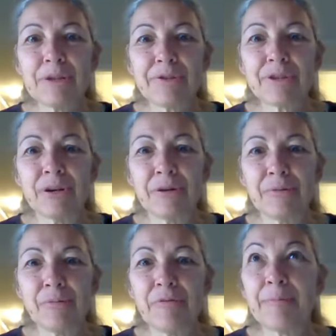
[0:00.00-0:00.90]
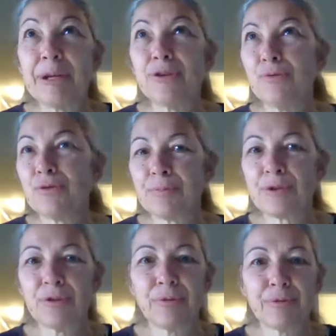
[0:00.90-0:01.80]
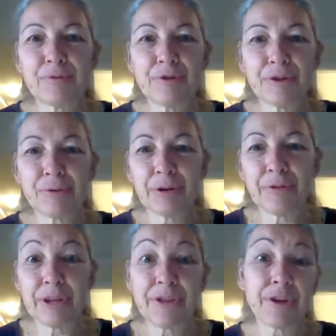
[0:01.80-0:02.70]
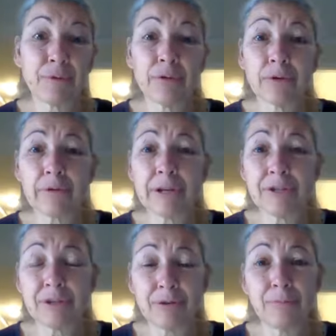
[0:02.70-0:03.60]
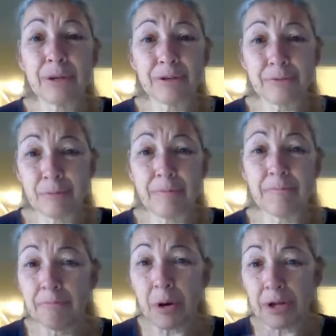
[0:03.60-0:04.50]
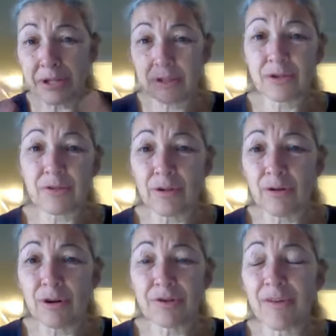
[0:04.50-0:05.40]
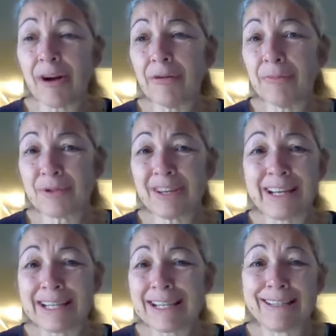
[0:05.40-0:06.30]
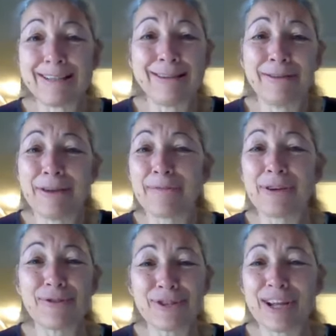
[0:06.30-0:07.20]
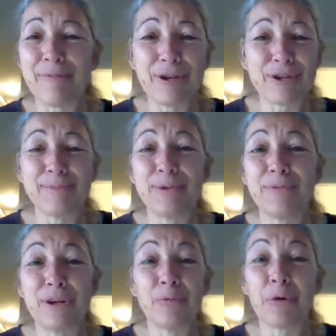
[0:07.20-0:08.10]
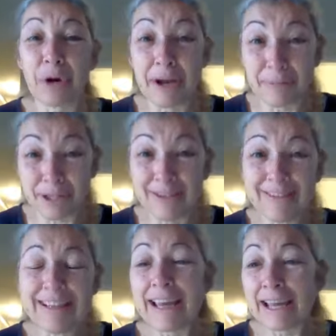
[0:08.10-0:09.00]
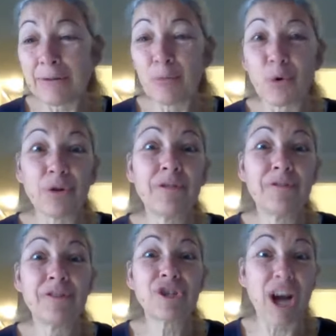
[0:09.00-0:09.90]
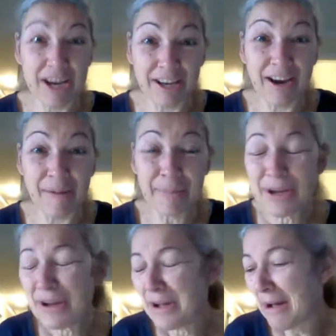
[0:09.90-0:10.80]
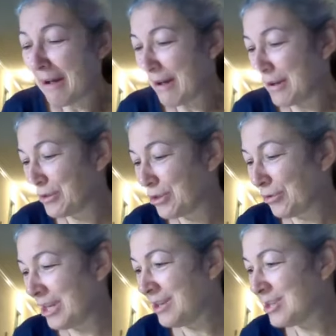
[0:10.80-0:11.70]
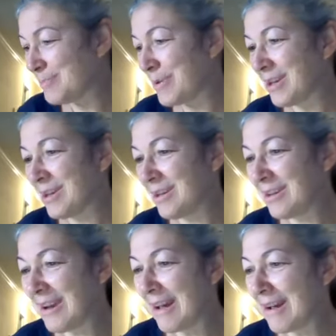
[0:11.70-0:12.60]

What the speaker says: So we've made two trips to the grocery store. They think we're a little crazy too, because we bought such large volumes. And I said, no, you have to understand, we just moved here. We were empty and we're stocking up. So it has been